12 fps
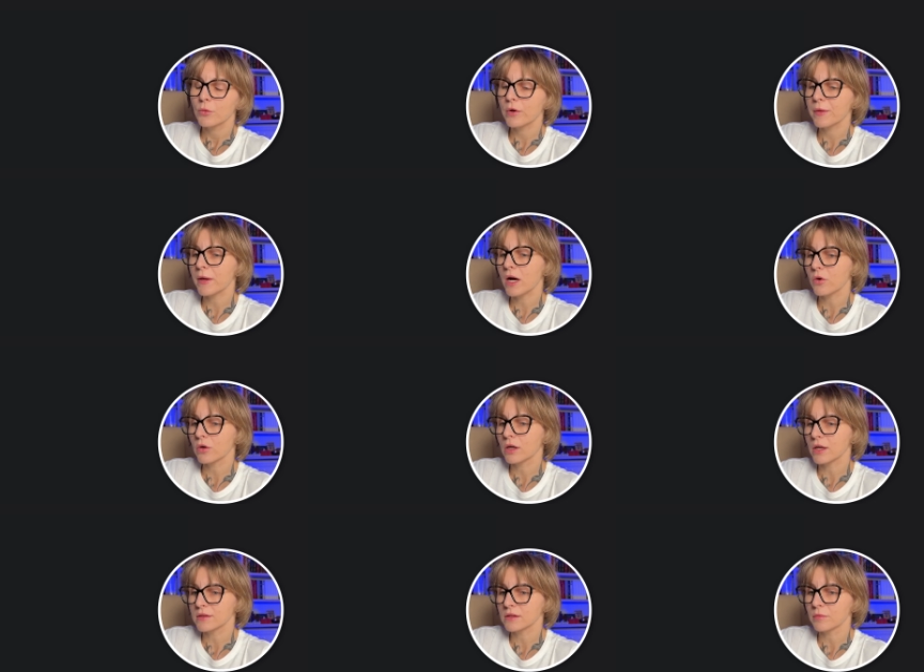with our
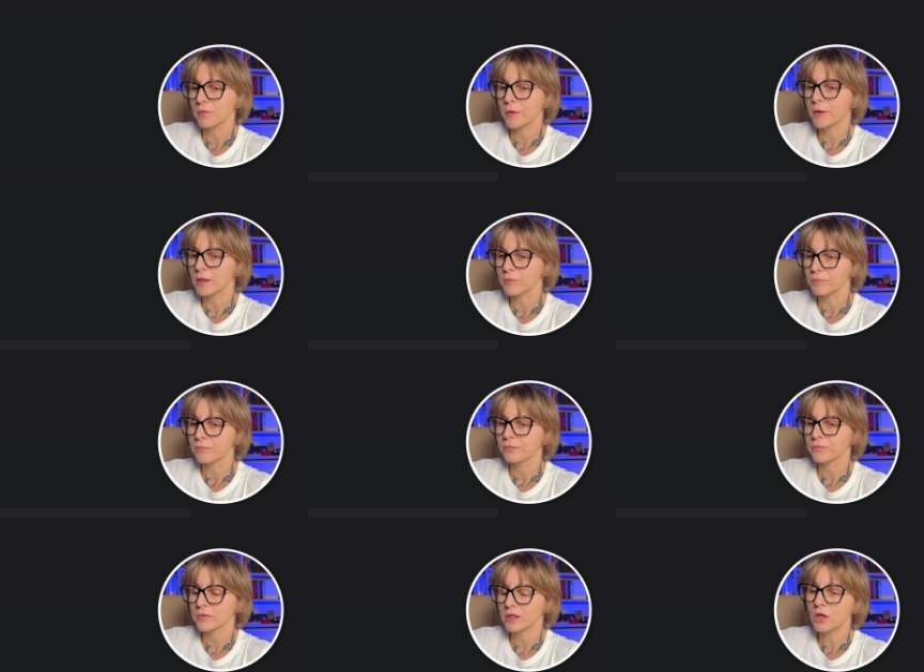custom theme.
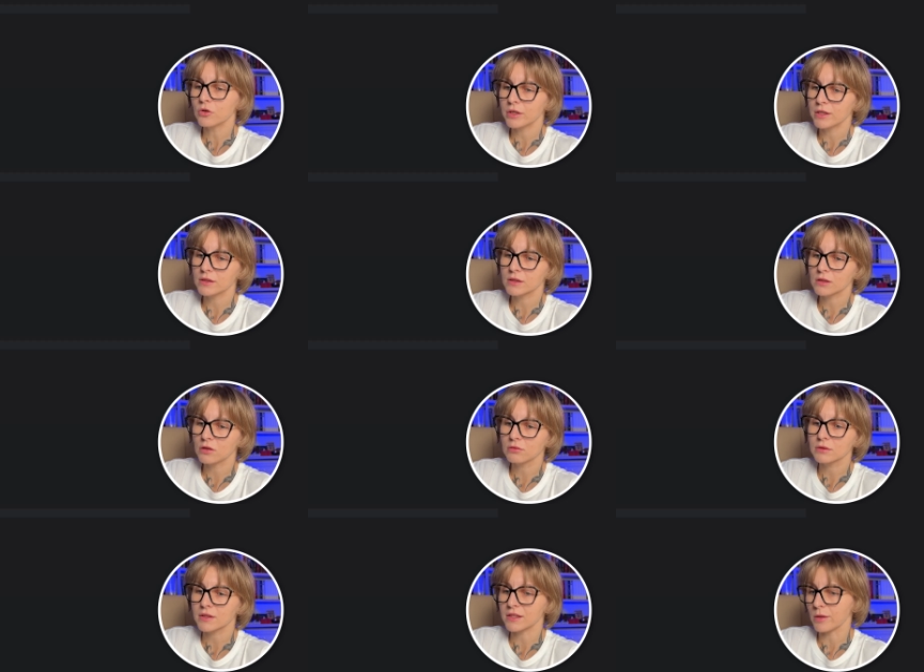In our case, it's
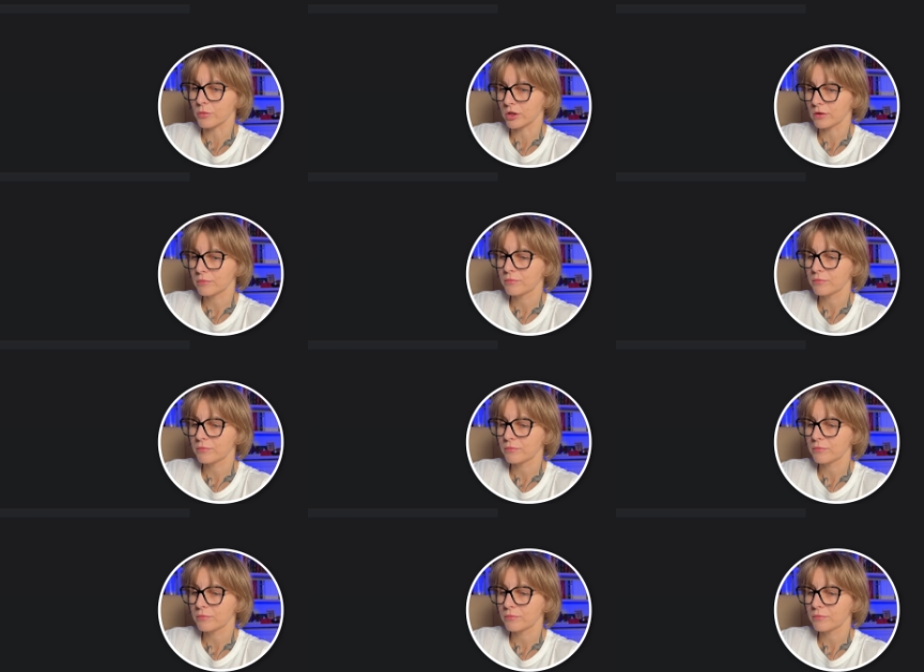called Cyber.